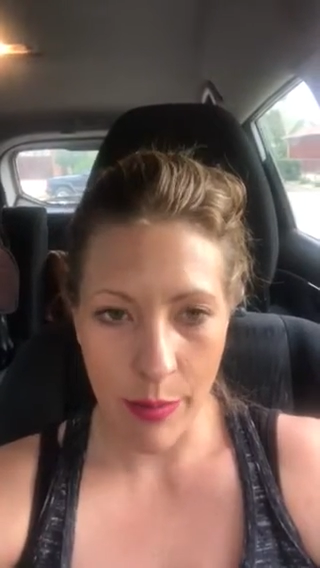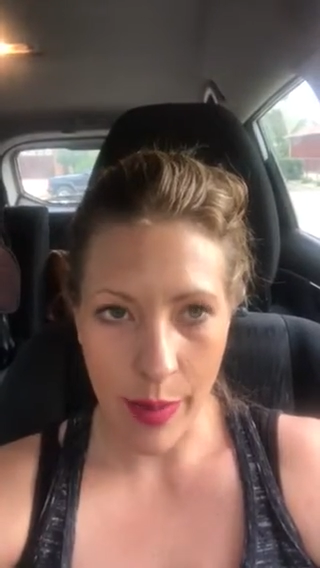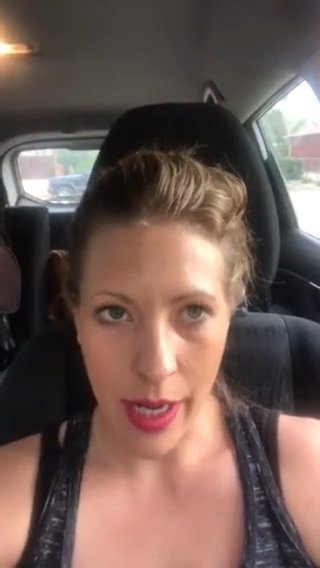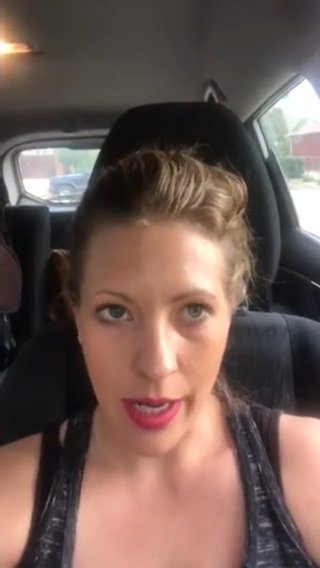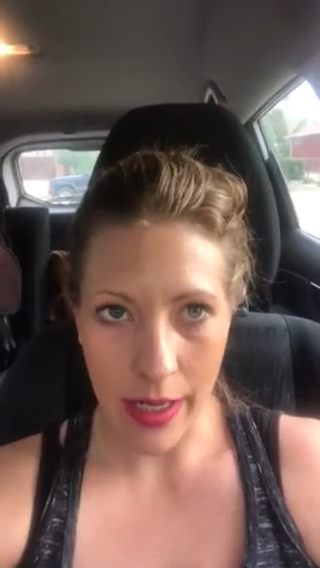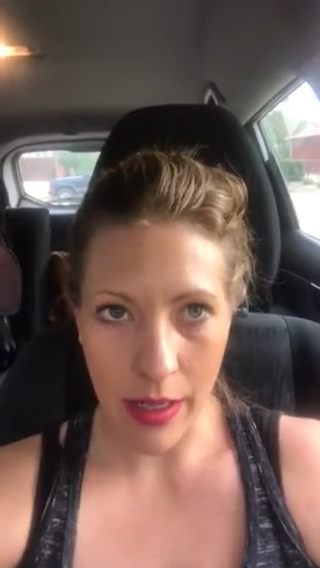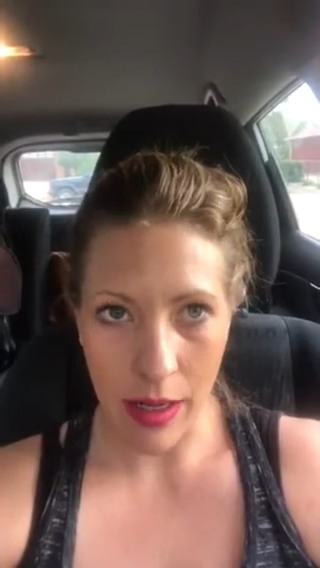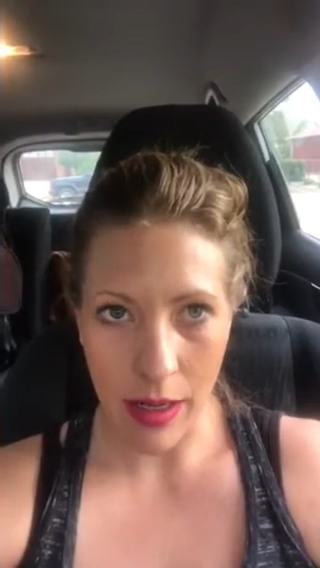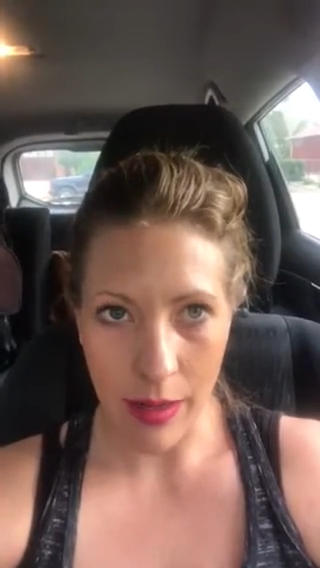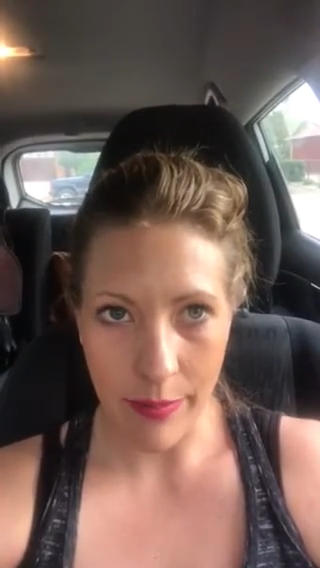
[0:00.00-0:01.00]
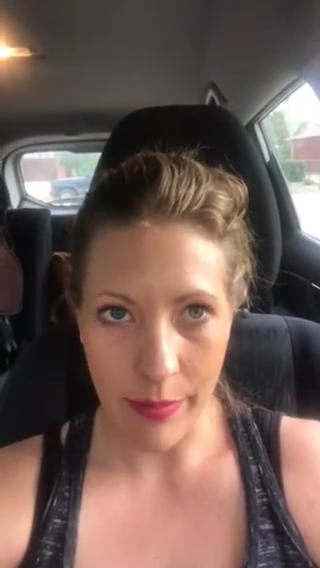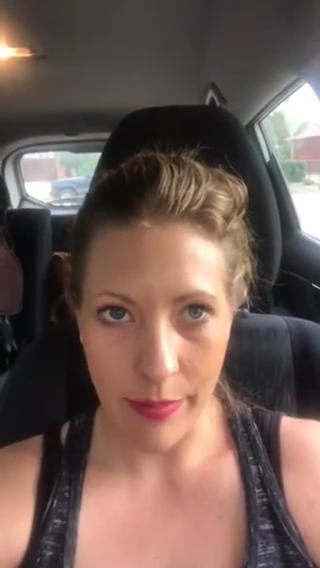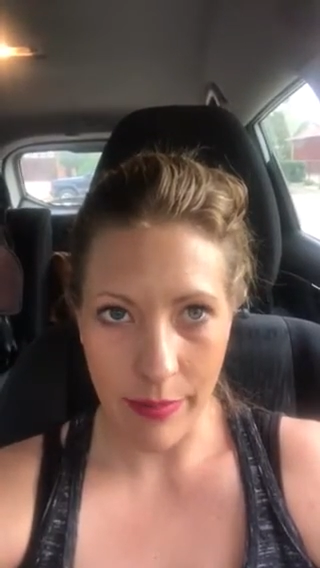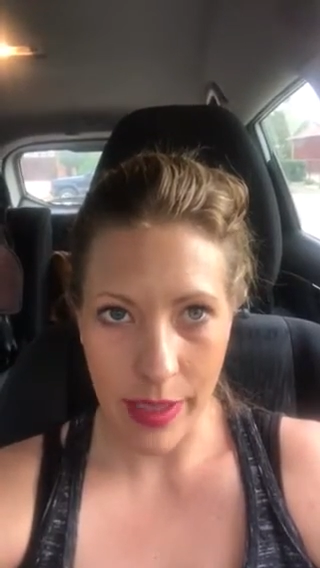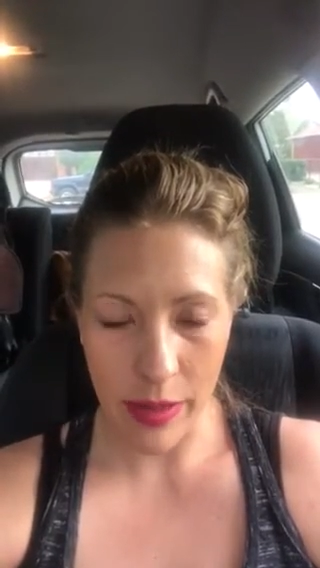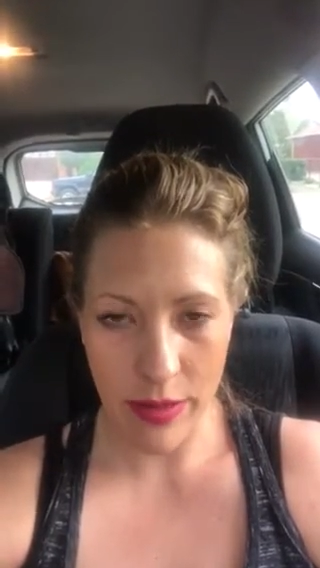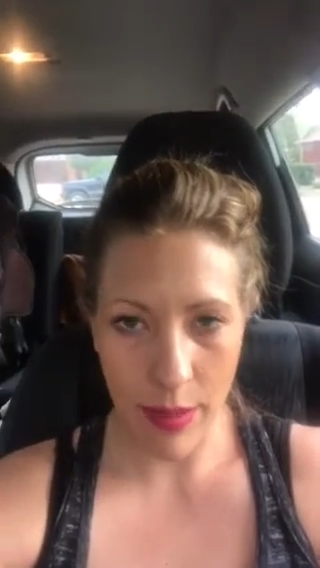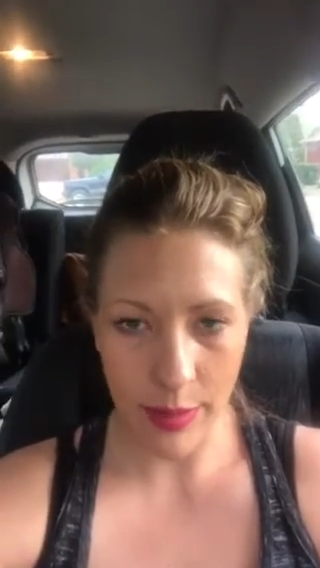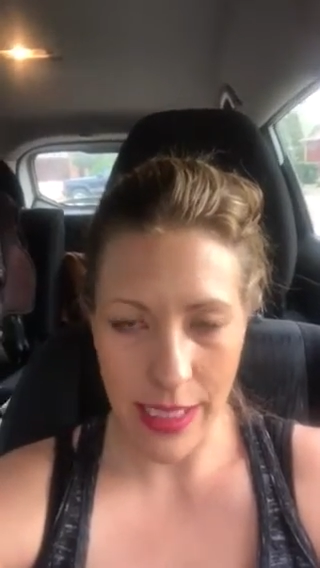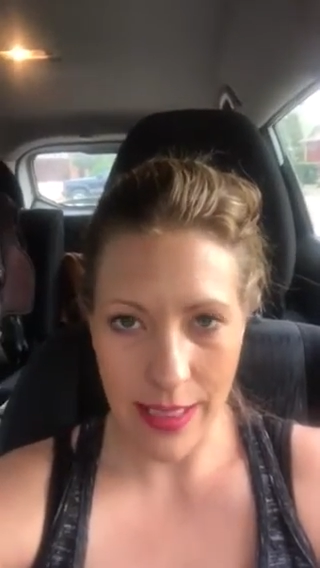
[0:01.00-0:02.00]
But um, in those
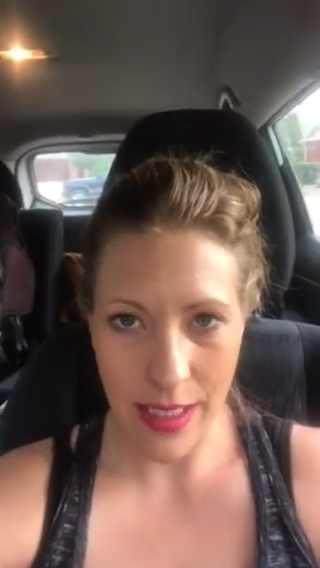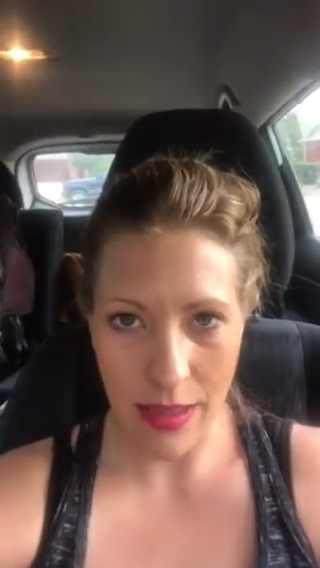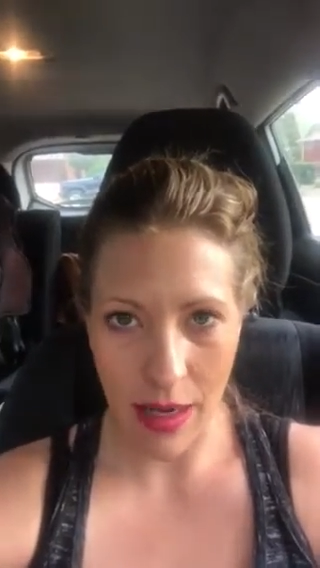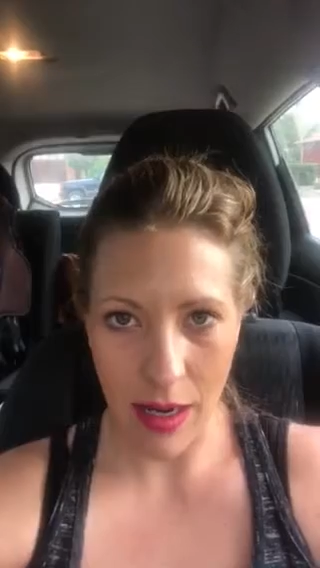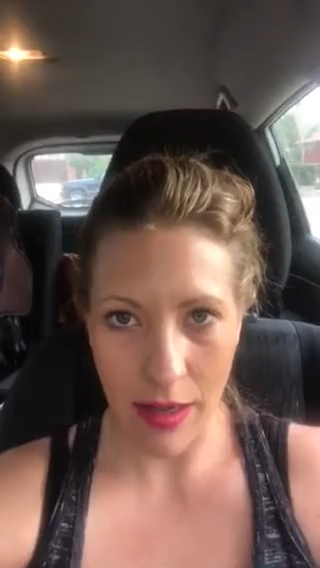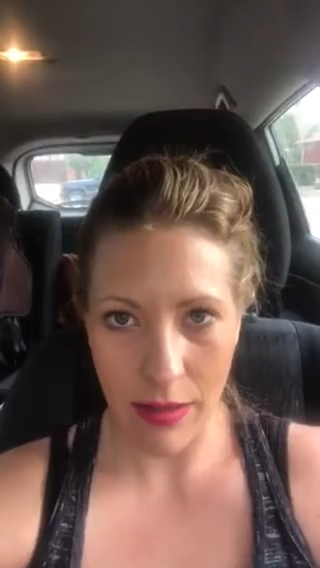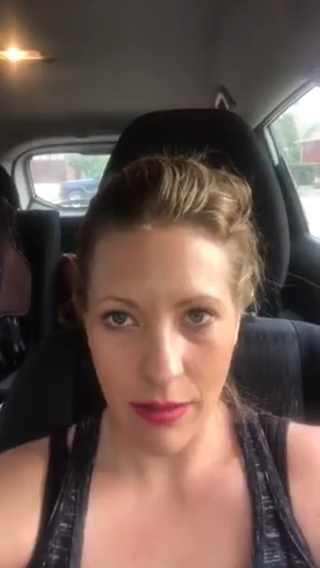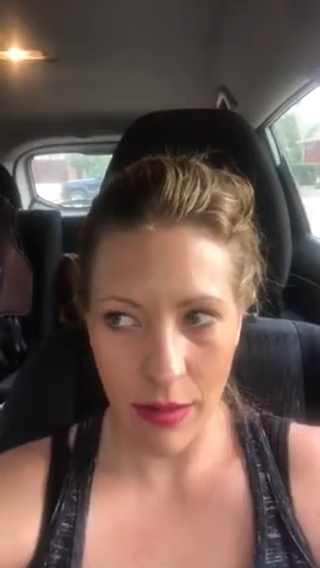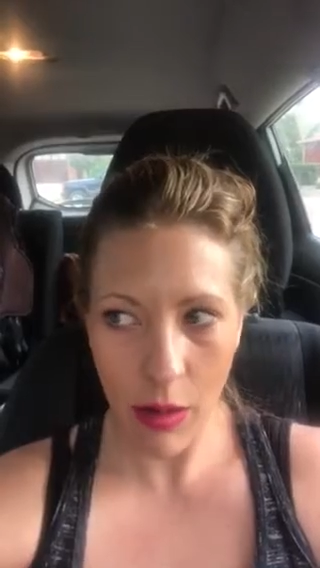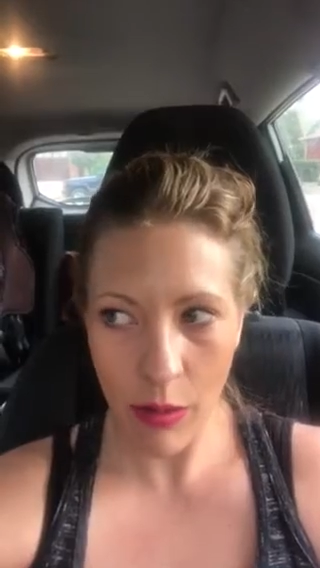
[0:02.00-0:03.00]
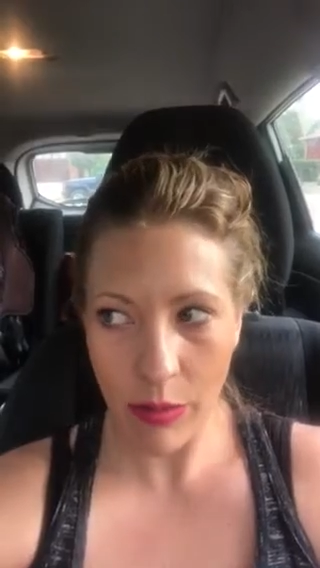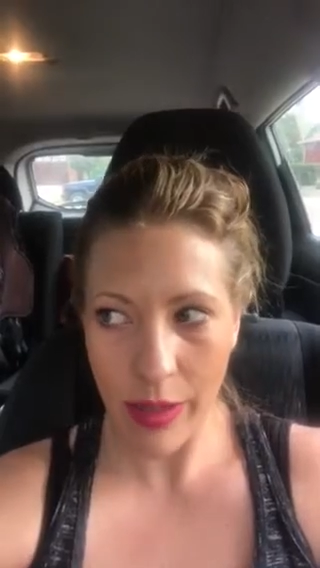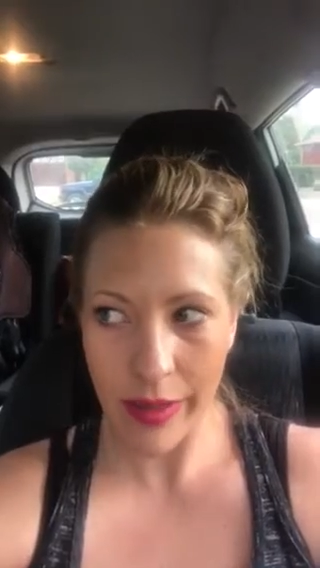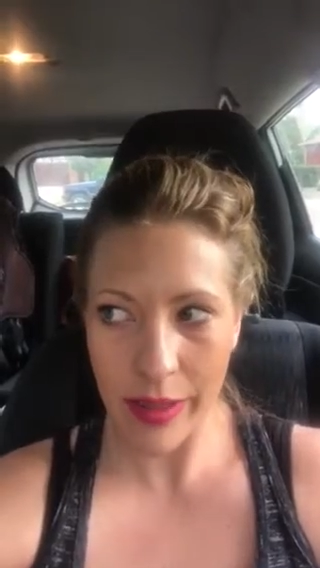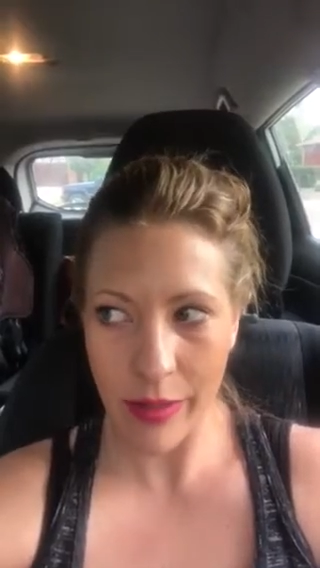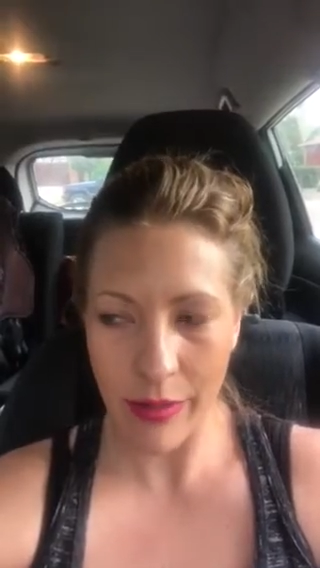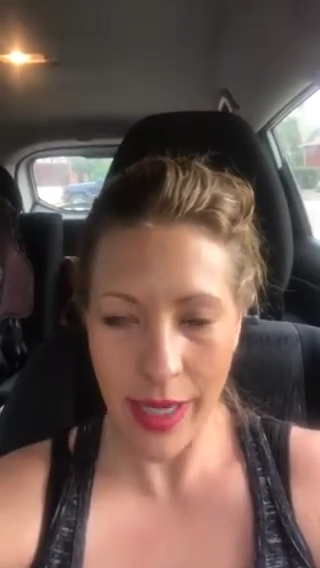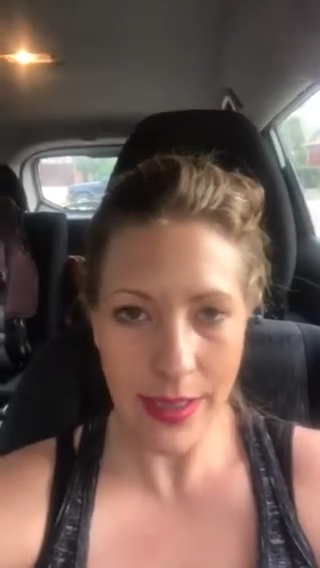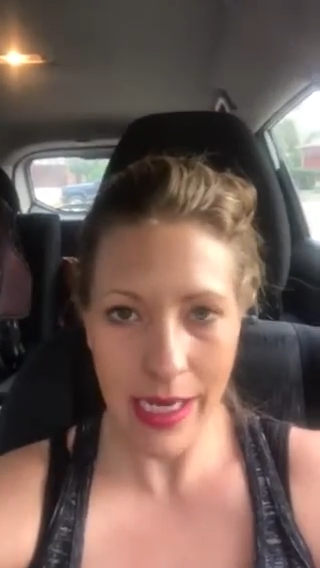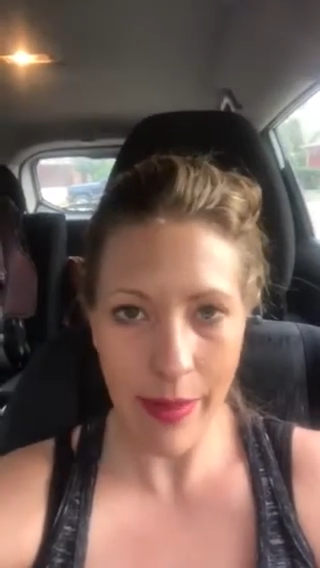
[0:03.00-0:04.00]
couple days, I thought, oh, nothing
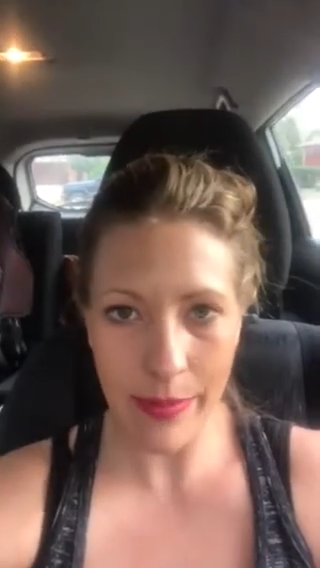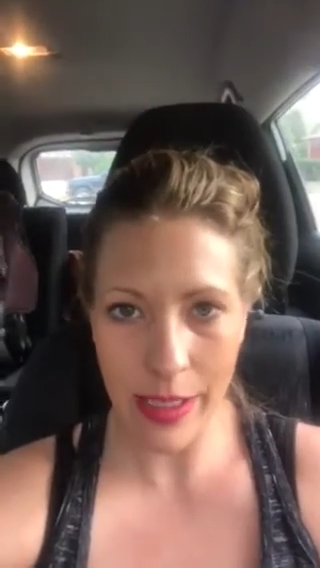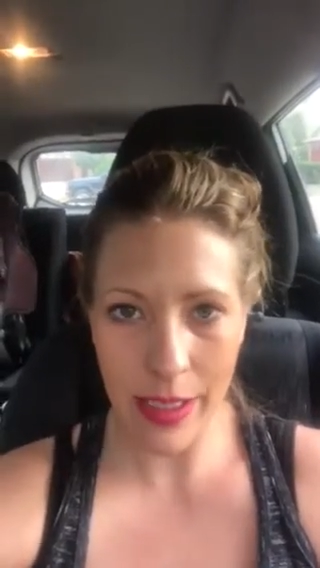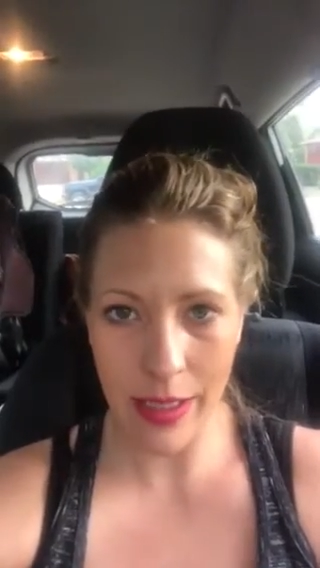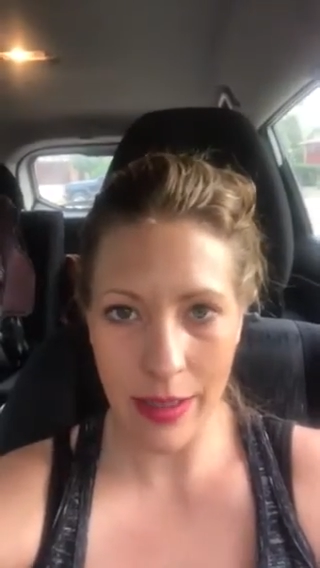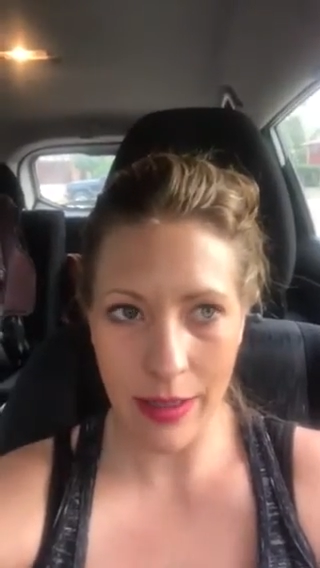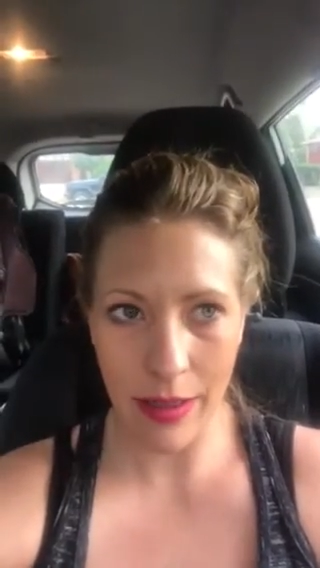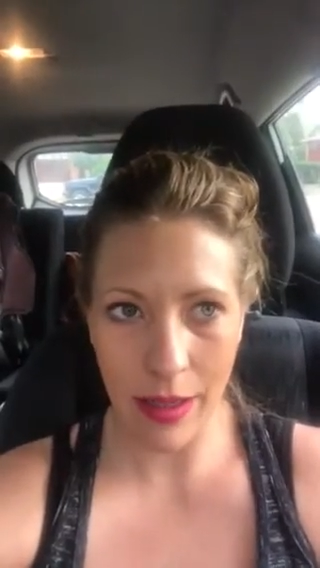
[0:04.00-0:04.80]
great's happening.